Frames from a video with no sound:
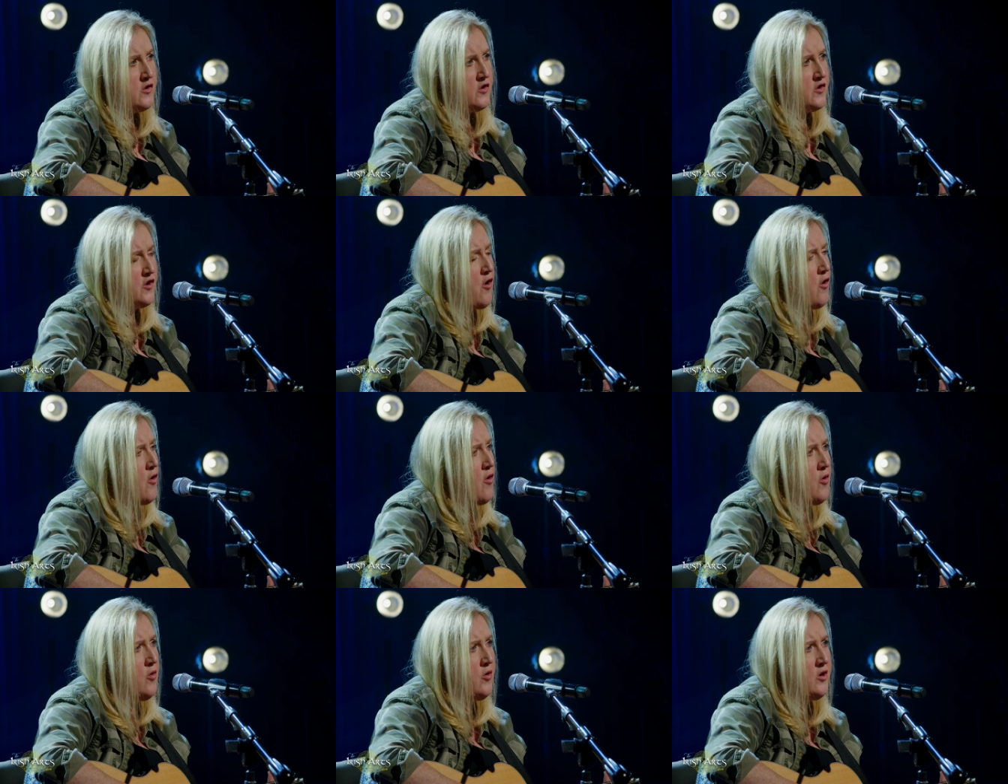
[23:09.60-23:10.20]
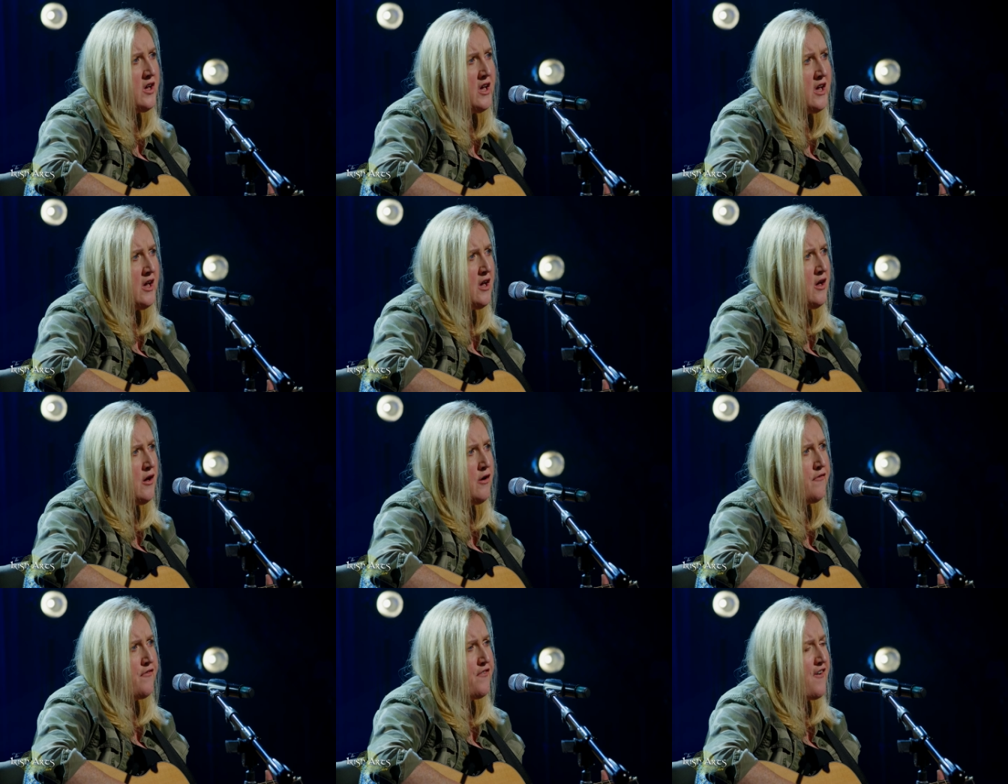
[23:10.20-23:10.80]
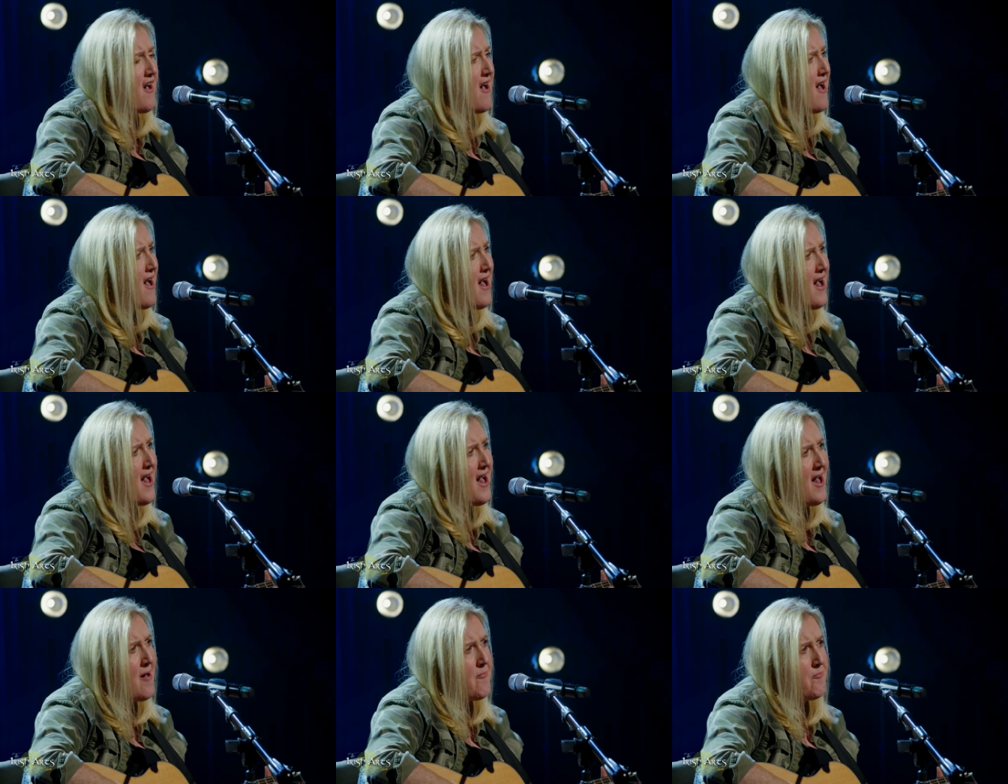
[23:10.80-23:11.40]
Don't give
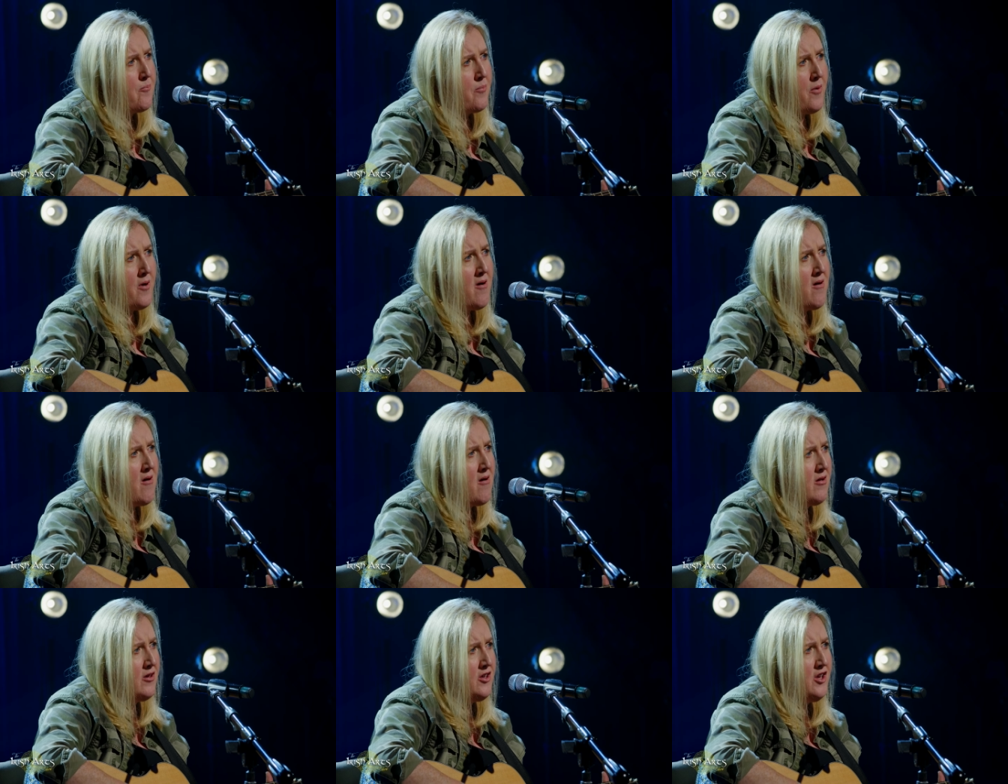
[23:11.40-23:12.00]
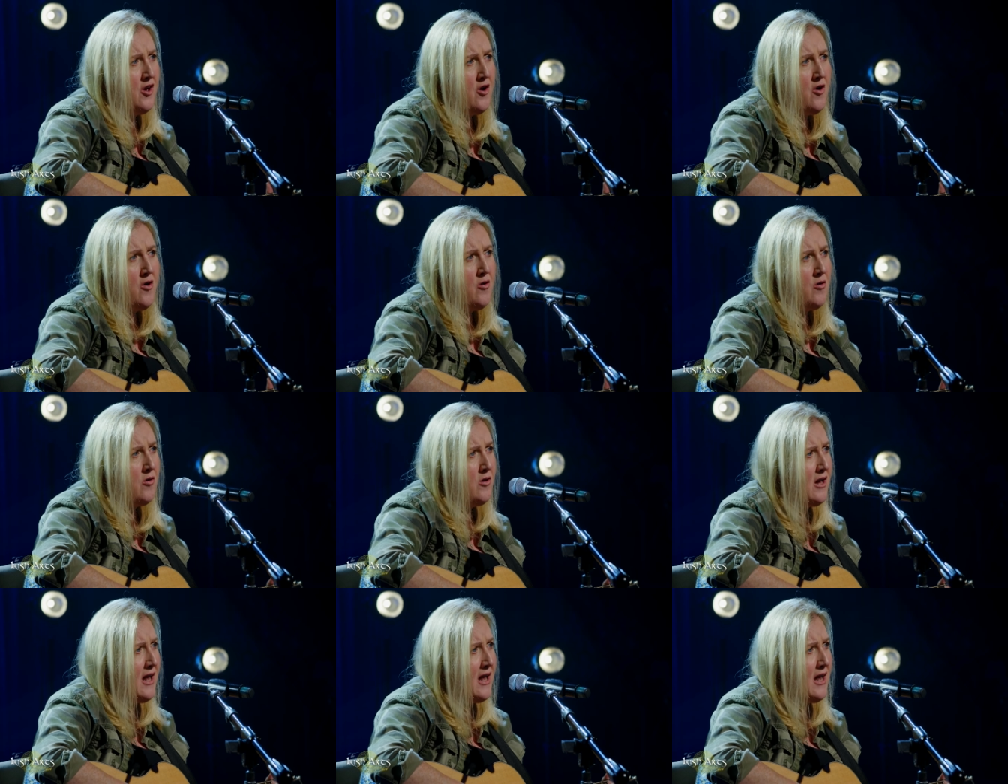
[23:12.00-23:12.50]
up on your